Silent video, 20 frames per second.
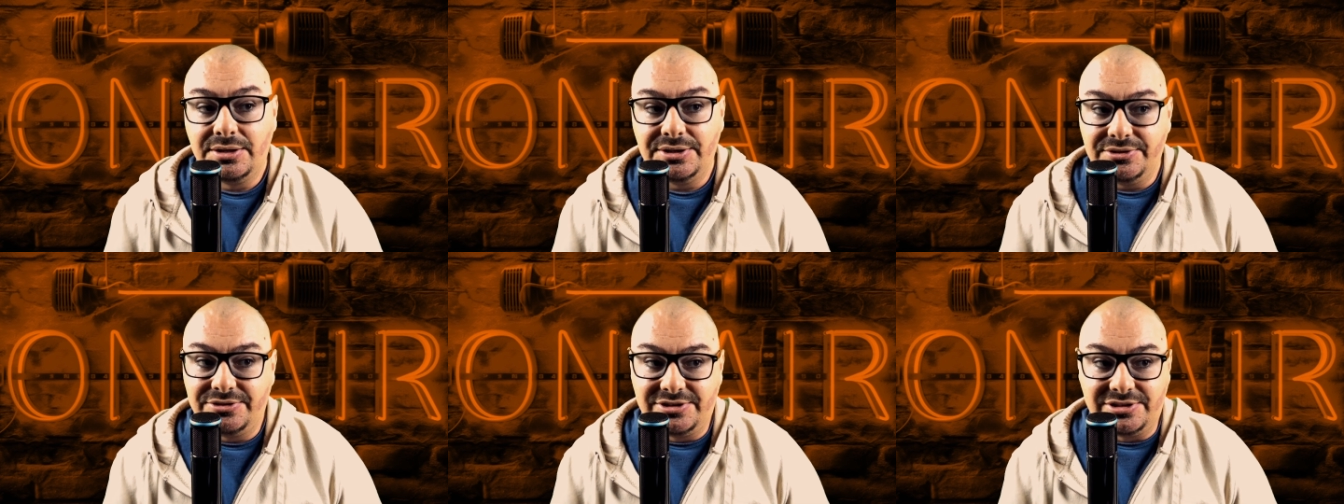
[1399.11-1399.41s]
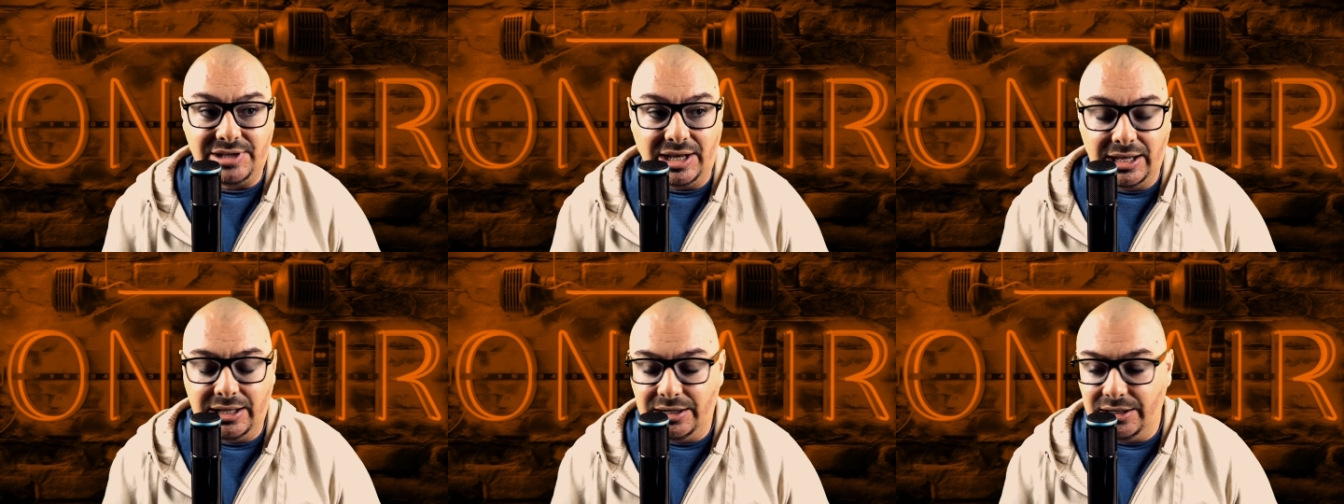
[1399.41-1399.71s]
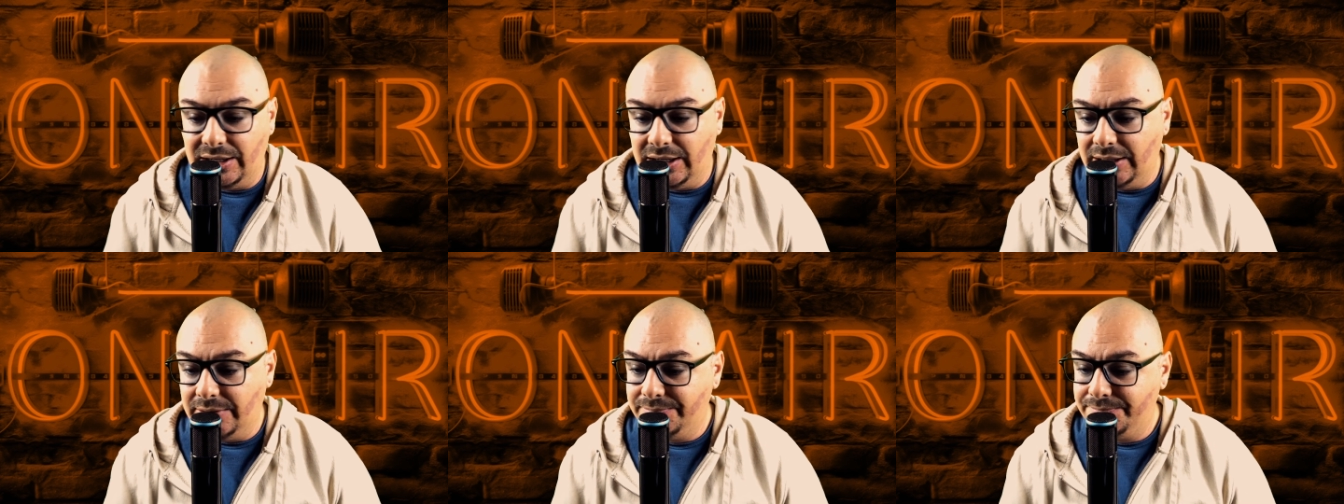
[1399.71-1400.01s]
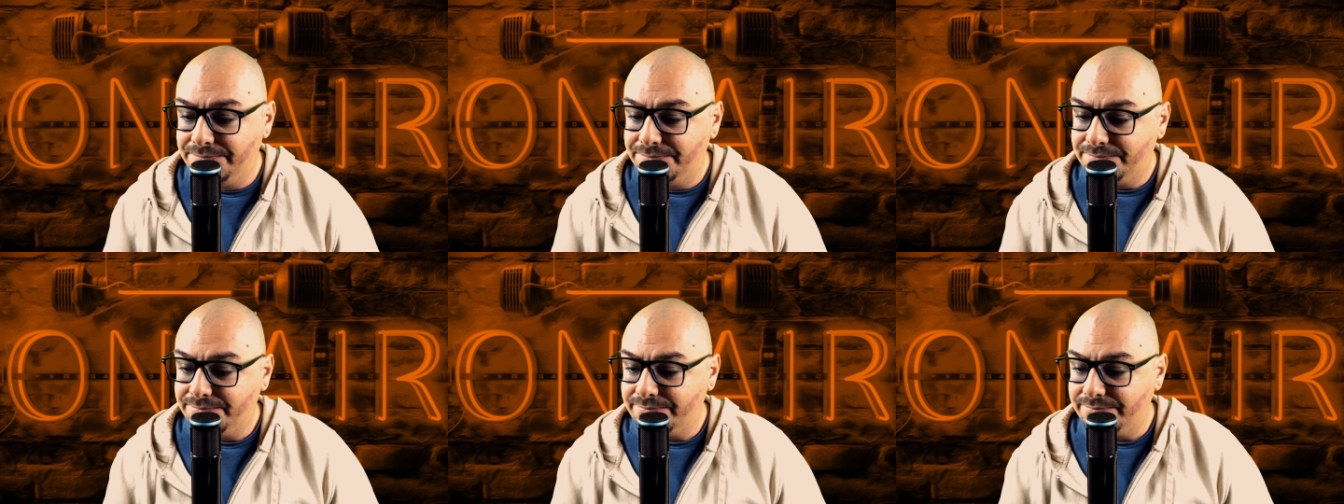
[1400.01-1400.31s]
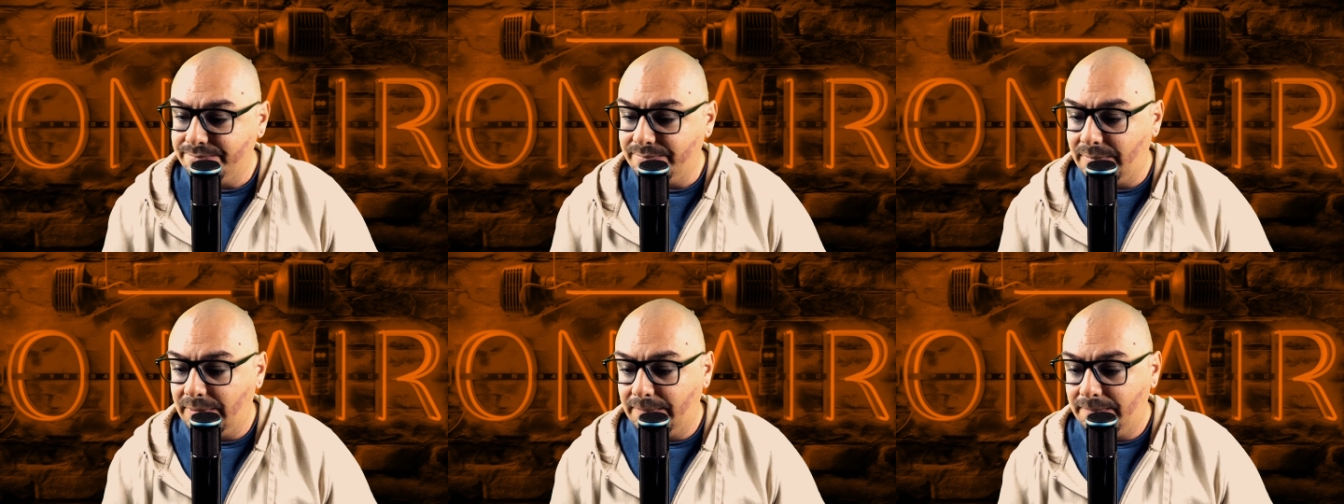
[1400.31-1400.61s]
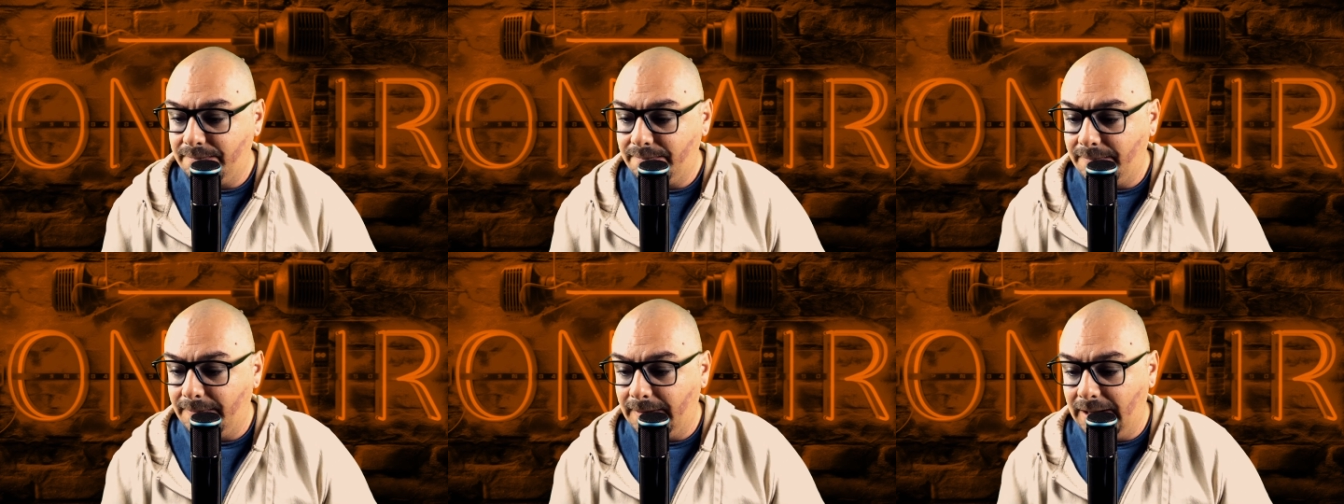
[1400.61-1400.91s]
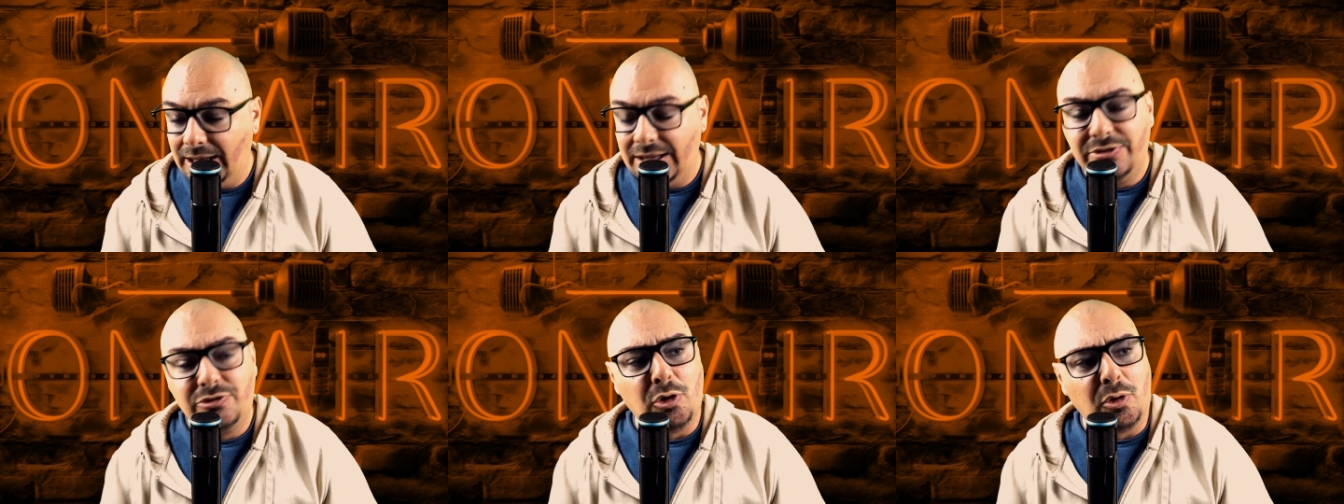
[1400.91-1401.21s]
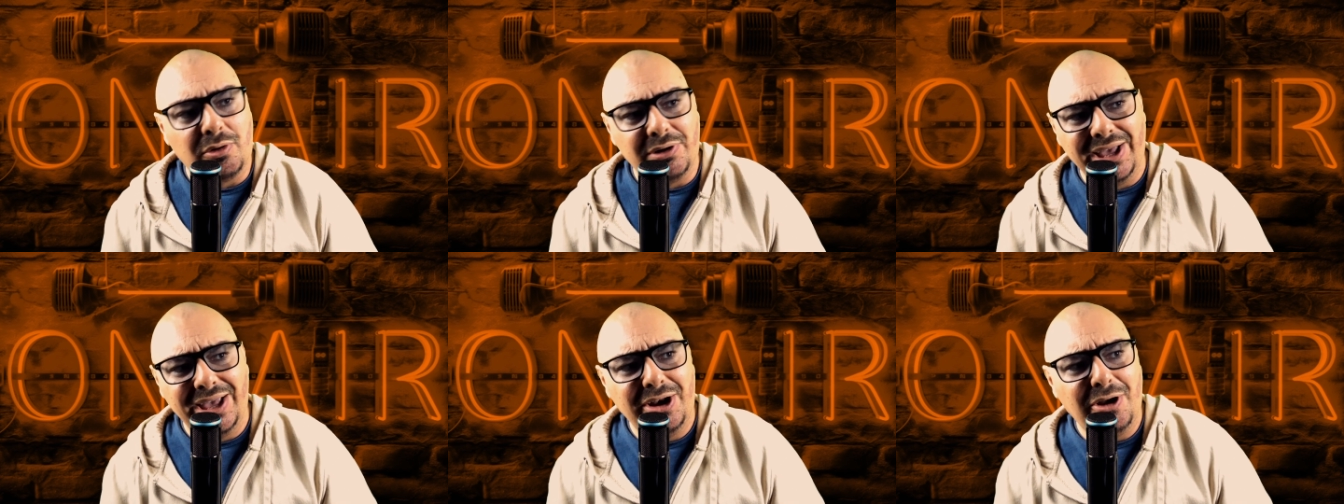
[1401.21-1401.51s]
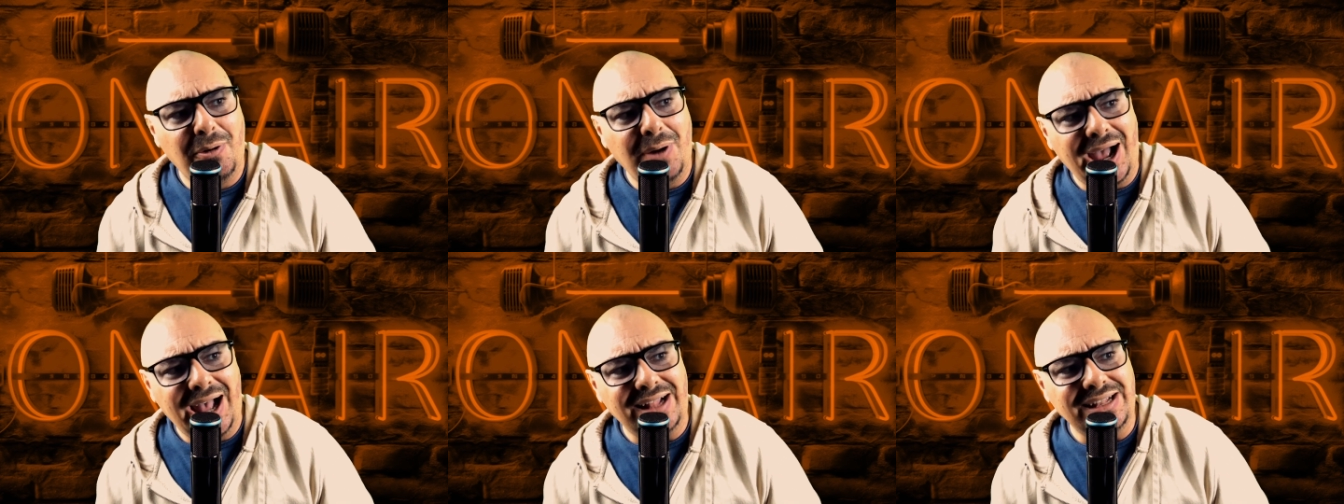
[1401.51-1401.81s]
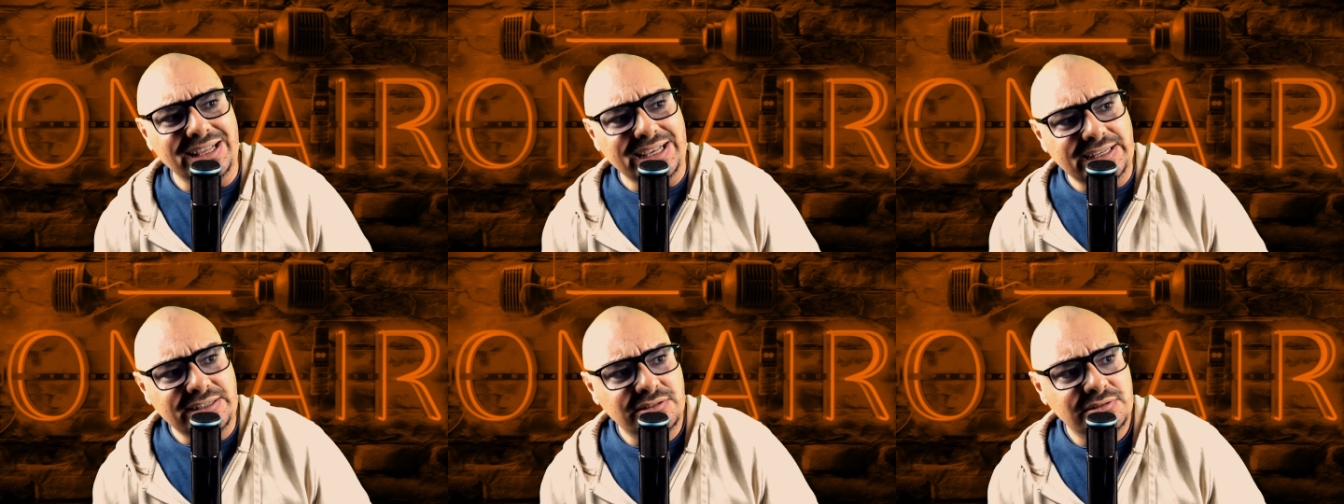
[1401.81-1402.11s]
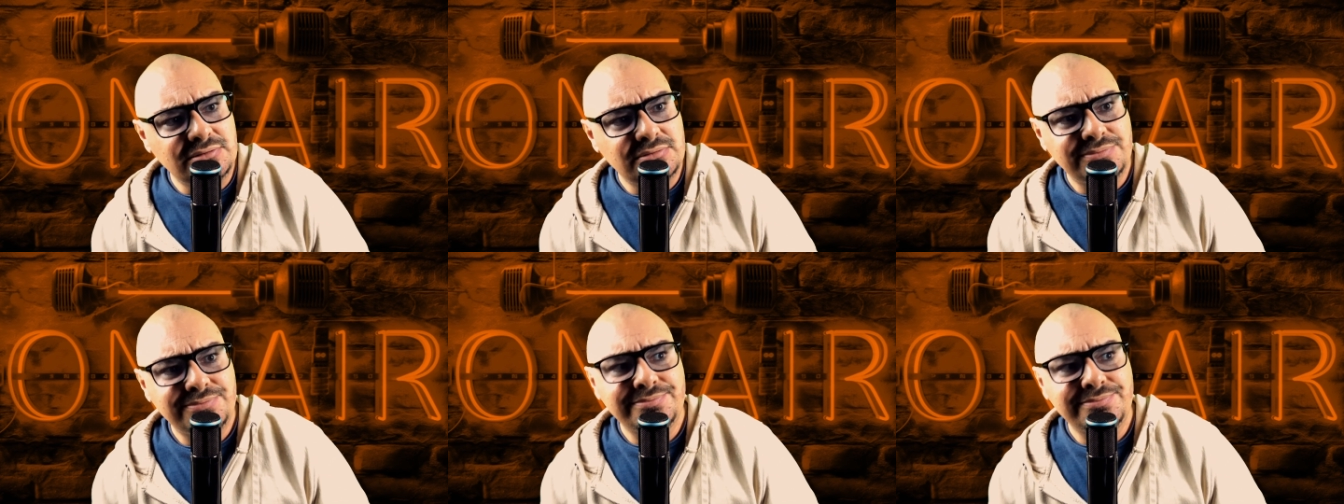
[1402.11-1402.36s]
Insanity. In Tornado Alley.